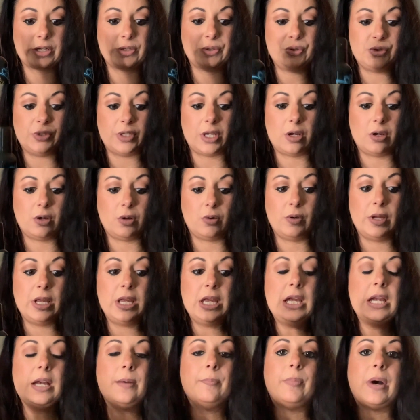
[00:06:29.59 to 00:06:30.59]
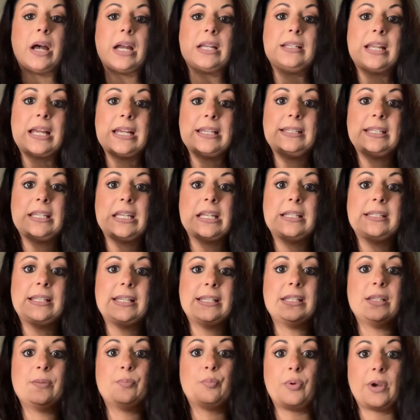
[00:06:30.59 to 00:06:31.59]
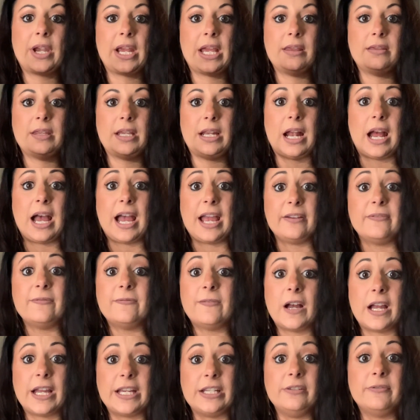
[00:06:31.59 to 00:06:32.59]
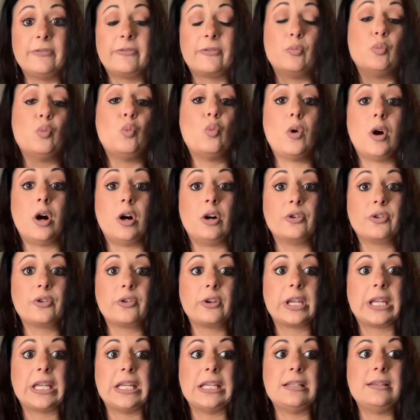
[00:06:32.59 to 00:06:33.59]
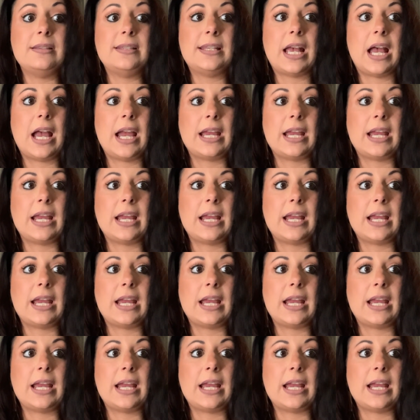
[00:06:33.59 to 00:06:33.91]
So Bondi Sands is a brand that I find from Walgreens.